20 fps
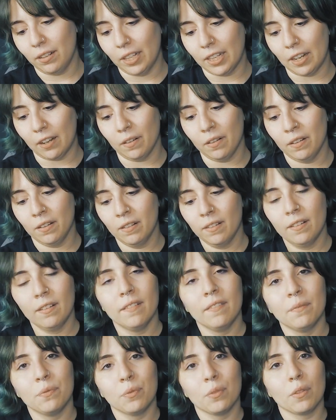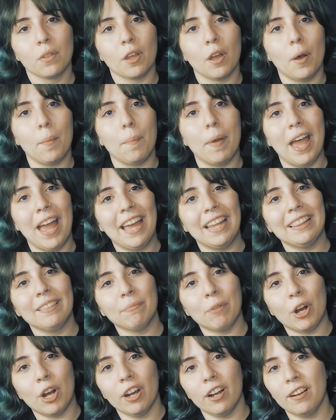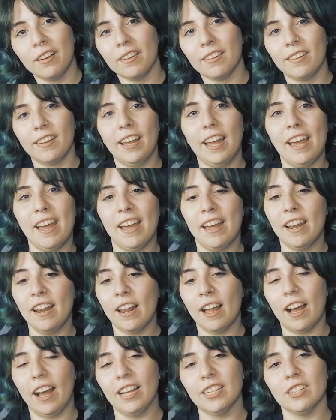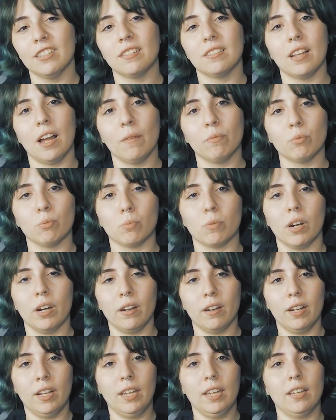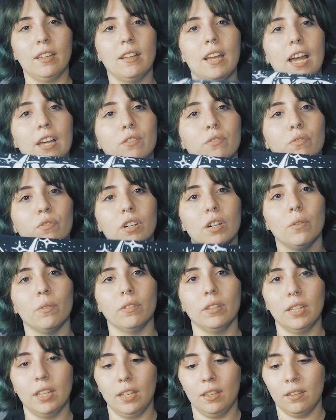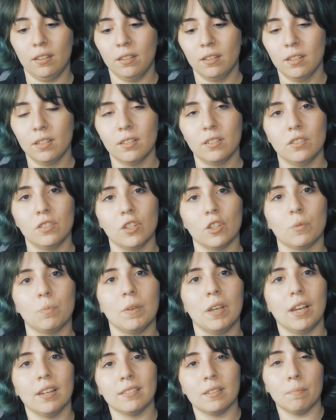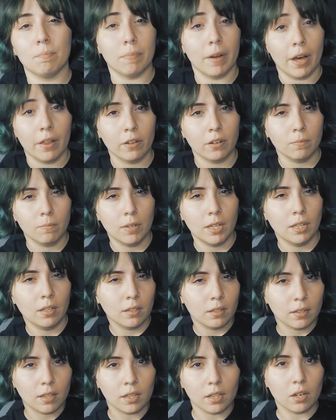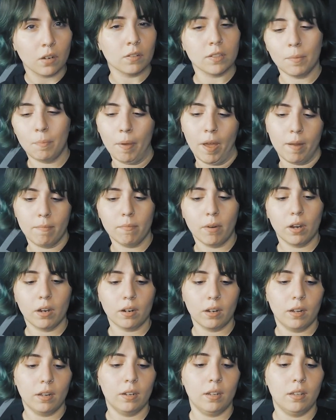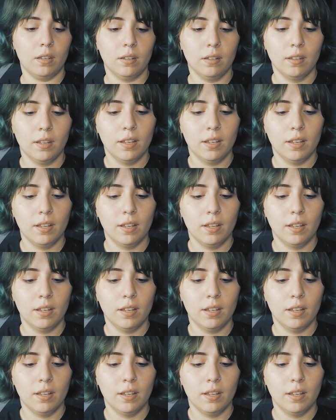like a pen mark, and I just stopped wearing it as frequently just because it bothered me that there was a pen mark on it.